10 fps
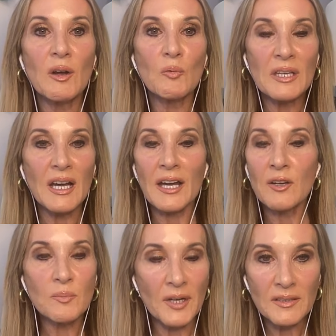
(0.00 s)
we i
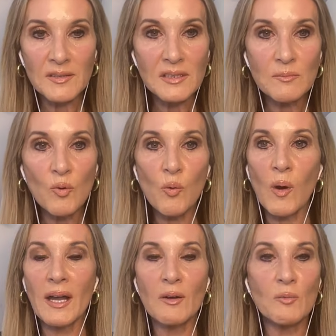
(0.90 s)
don't practice anymore
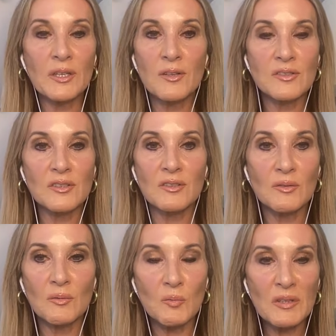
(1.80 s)
why we don't
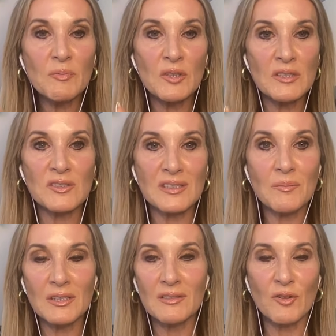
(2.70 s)
we put
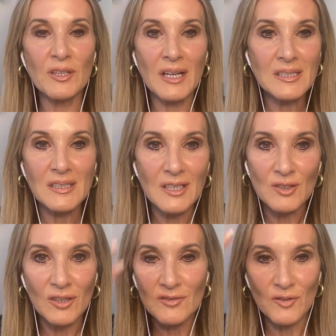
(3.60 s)
something for
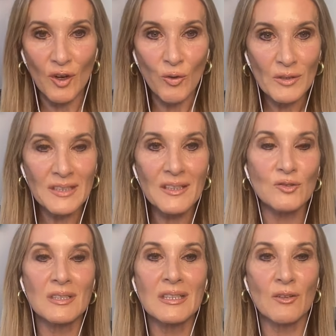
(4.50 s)
$99 for a whole year
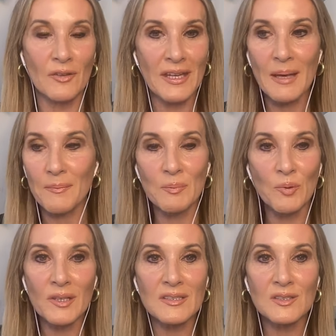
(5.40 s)
you can get on the app the
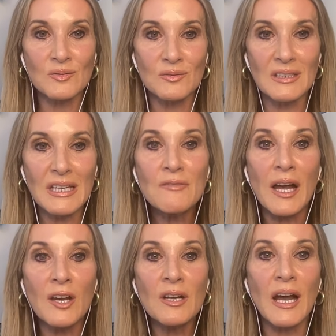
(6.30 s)
book is if
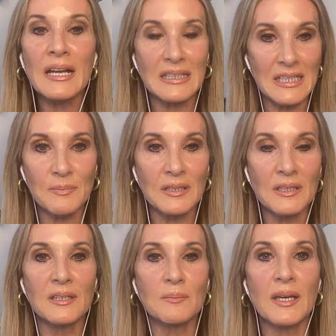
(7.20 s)
i don't hide keep
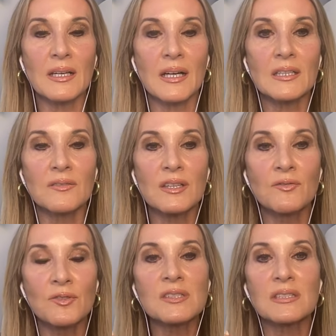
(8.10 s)
anything back i give
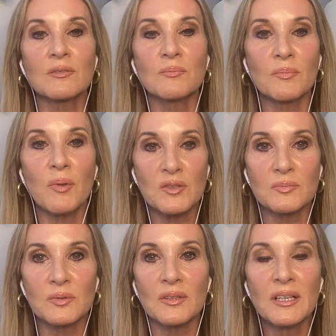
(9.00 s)
every skill
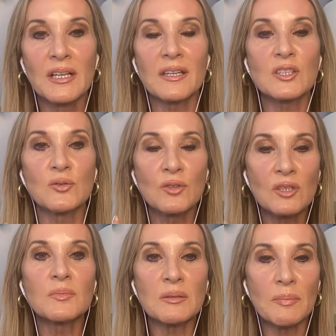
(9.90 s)
possible that you
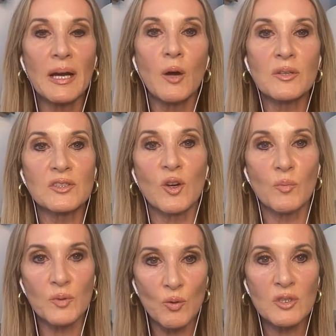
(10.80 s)
can be empowered to help
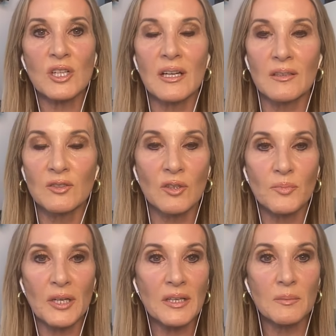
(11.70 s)
your child and not
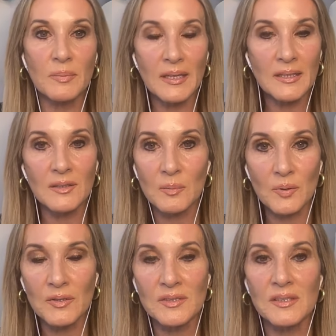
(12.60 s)
break the bank in the
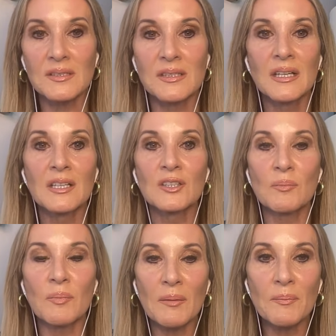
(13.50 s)
process yeah. You
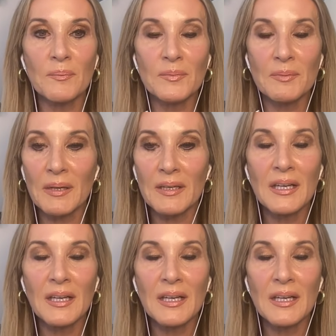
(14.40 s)
know, by,